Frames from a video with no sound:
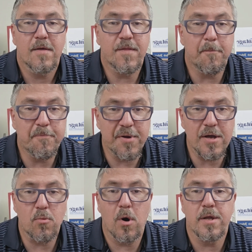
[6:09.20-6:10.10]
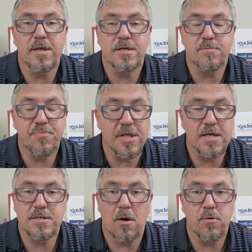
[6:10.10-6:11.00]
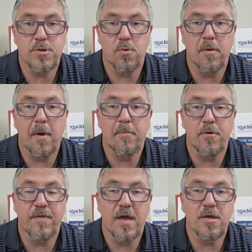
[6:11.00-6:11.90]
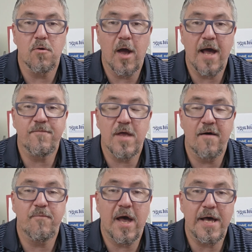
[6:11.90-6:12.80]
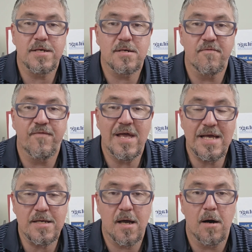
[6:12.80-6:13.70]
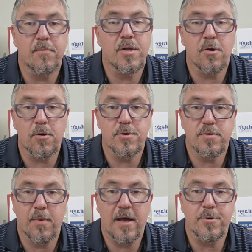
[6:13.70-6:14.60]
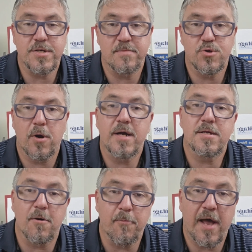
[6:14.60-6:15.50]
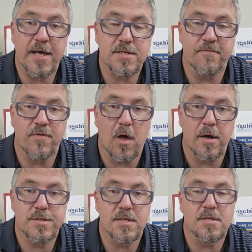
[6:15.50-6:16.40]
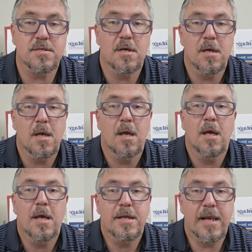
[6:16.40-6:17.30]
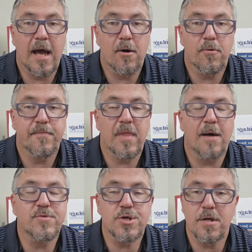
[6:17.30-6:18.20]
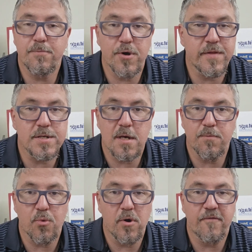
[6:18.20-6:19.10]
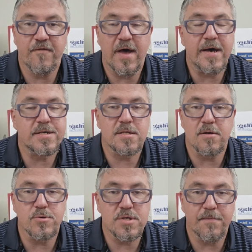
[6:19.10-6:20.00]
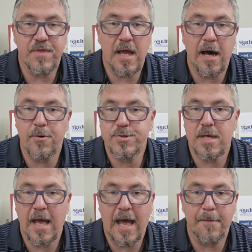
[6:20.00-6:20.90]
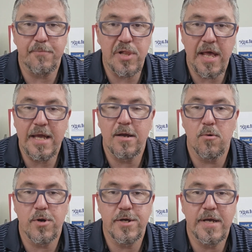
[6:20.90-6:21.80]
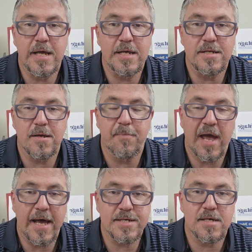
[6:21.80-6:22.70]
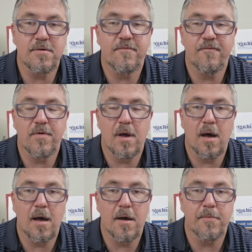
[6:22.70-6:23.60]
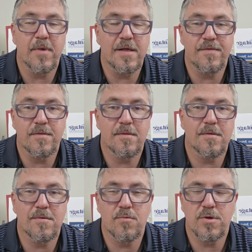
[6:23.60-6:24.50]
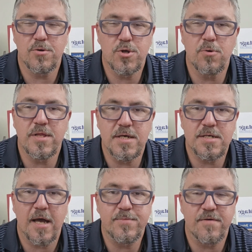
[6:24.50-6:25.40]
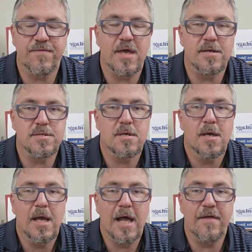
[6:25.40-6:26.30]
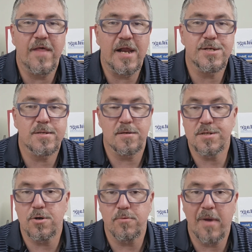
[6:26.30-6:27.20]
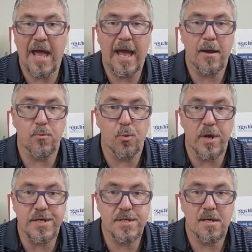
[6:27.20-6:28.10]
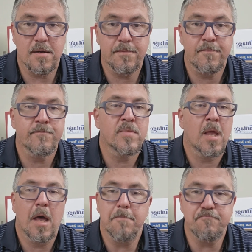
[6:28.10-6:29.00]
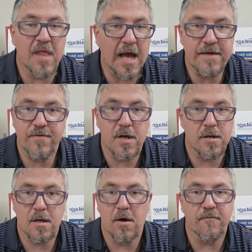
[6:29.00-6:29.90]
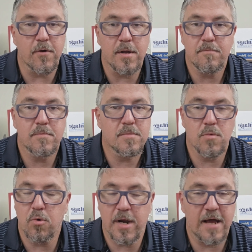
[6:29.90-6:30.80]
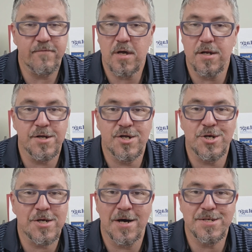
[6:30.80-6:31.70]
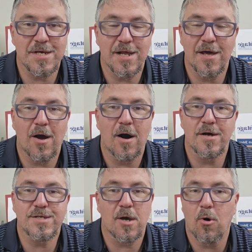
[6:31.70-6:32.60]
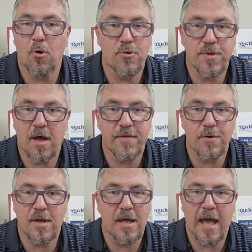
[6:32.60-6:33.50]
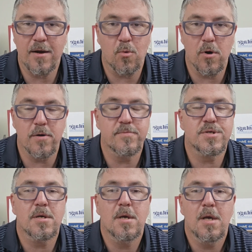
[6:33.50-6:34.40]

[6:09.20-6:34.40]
The big one is, please always remember that you have to have passive income in order to be able to subtract our passive losses. Now, I'm just going to bring this up real fast. There's something else at play here when you get into passive and you're doing these types of things, and that is the term at risk. Not even going to cover it. We're not even going to discuss it at all. It's a whole nother can of worms.